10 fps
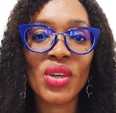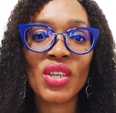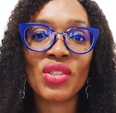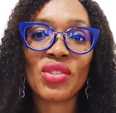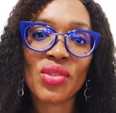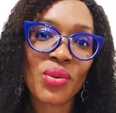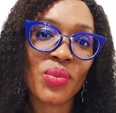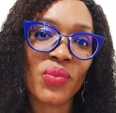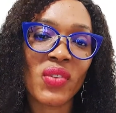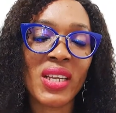So
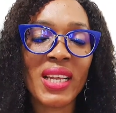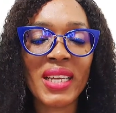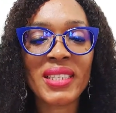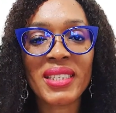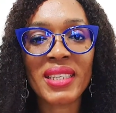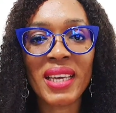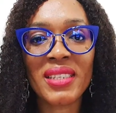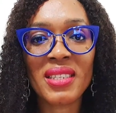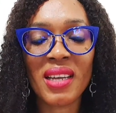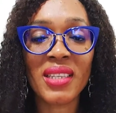let's get
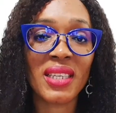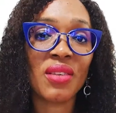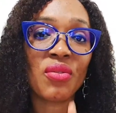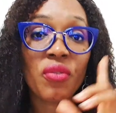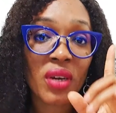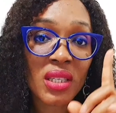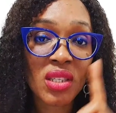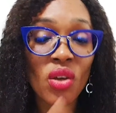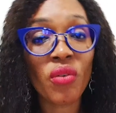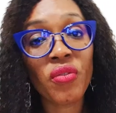started. The
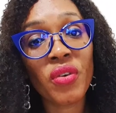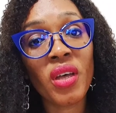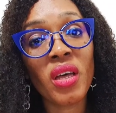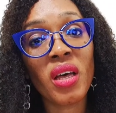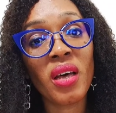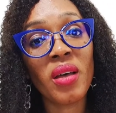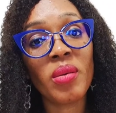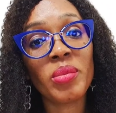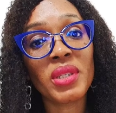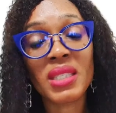first of
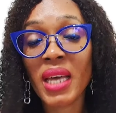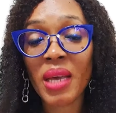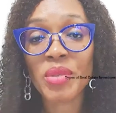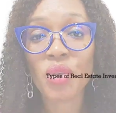the types